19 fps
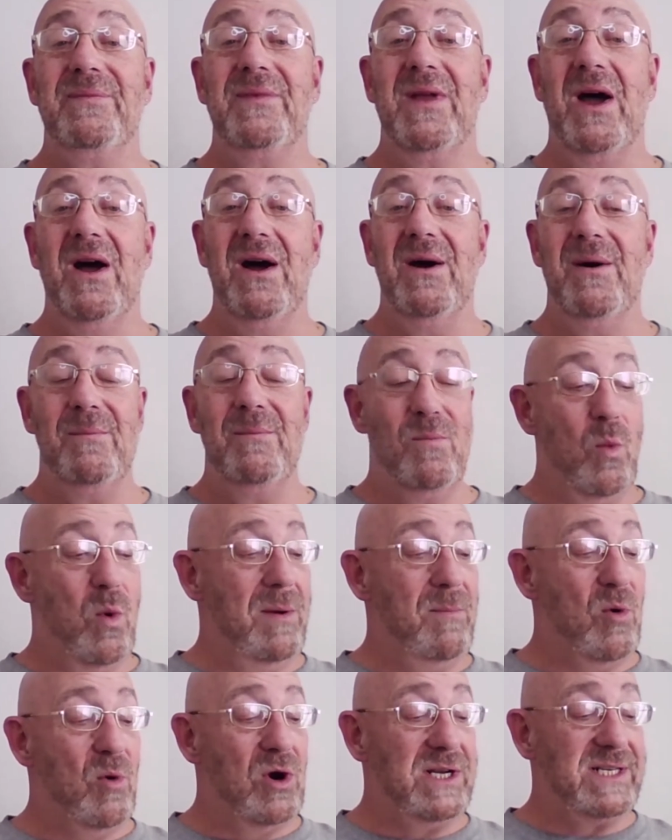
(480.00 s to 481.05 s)
Um,
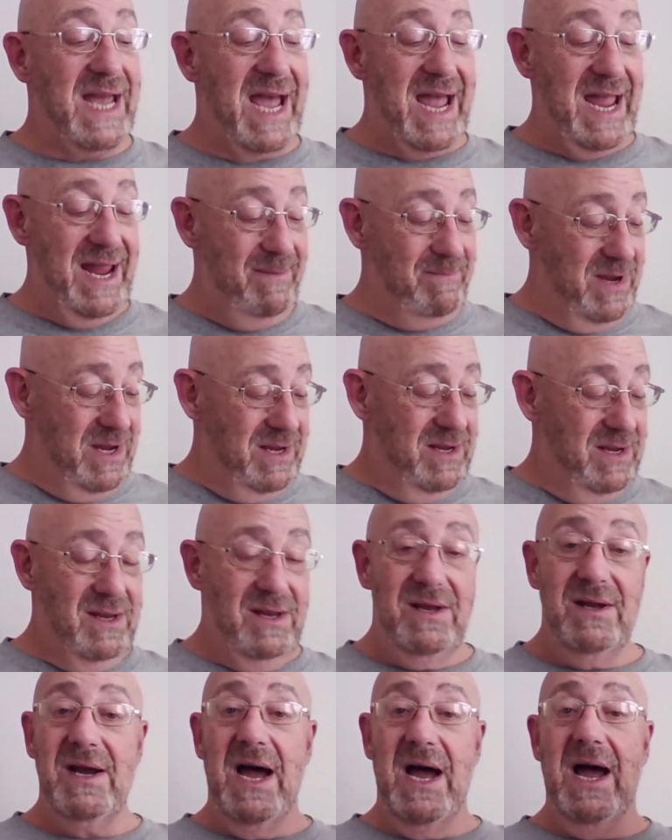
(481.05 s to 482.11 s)
one more time,
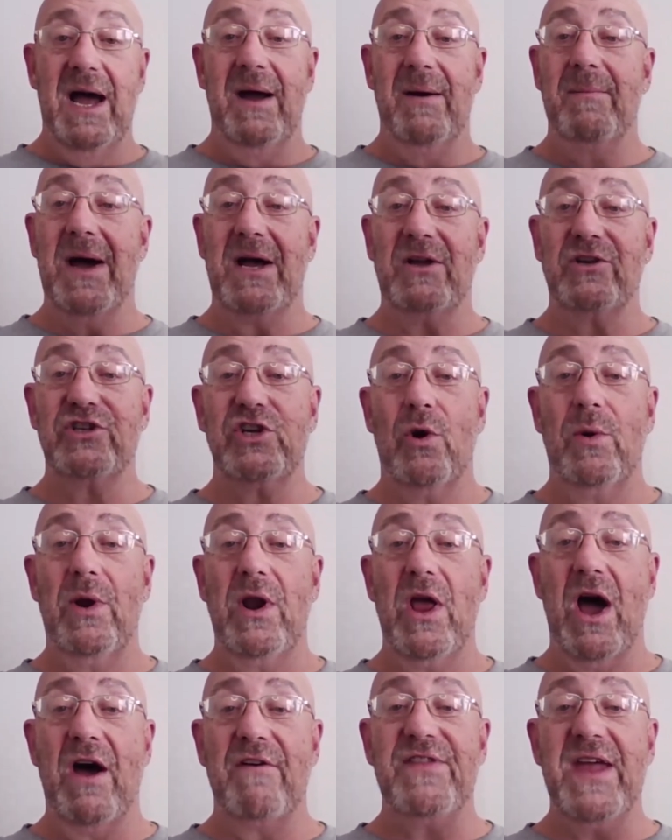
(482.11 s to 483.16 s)
um, I'll show it
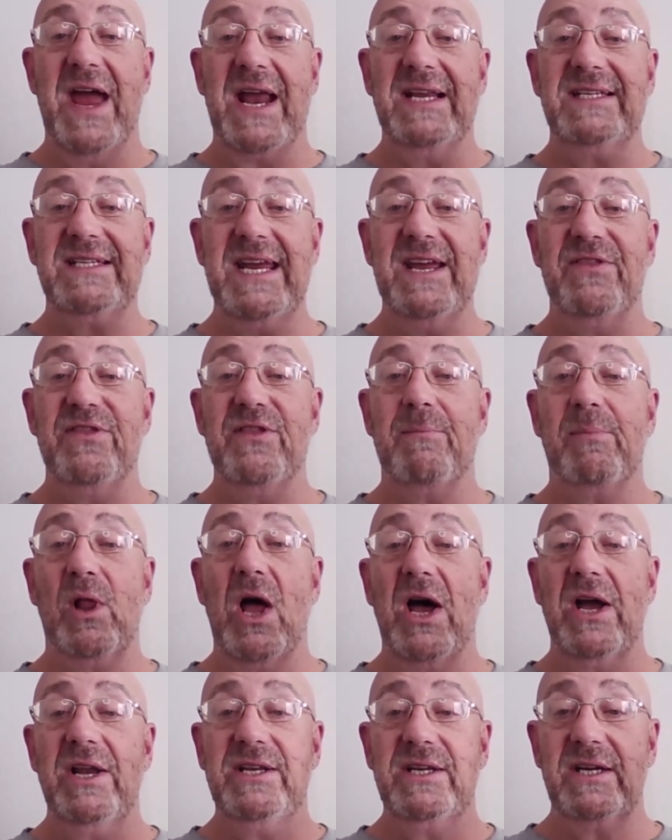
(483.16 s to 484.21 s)
off. That is In the
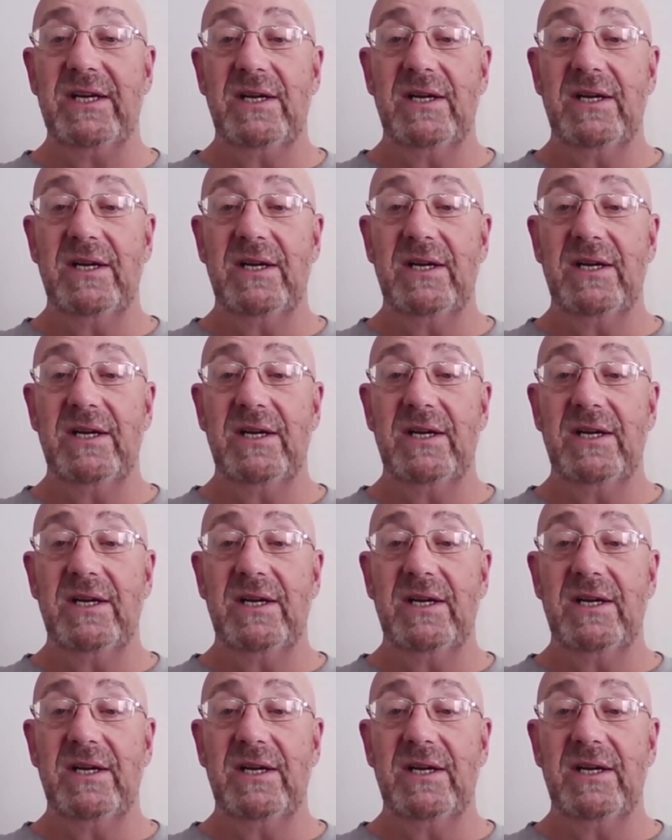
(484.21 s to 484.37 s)
Blood.